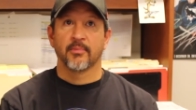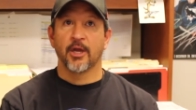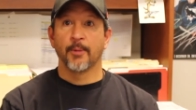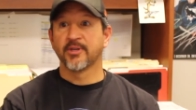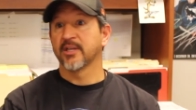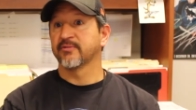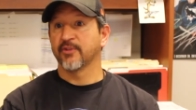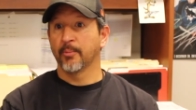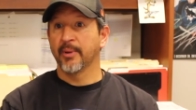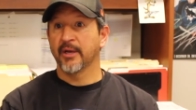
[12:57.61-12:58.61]
helped us
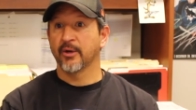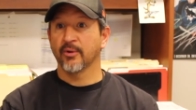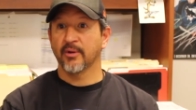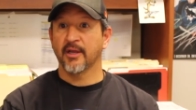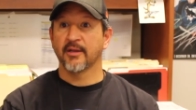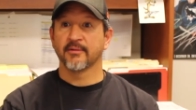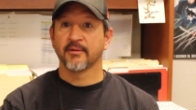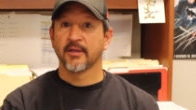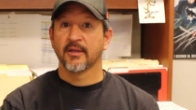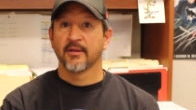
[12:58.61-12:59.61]
feel better and
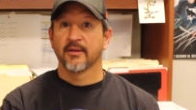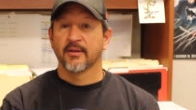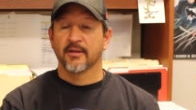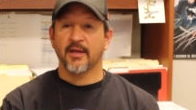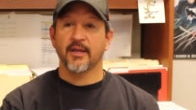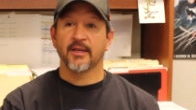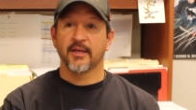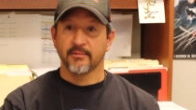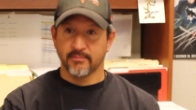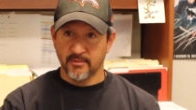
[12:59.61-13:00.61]
kind
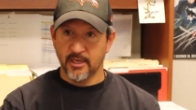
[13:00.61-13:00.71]
of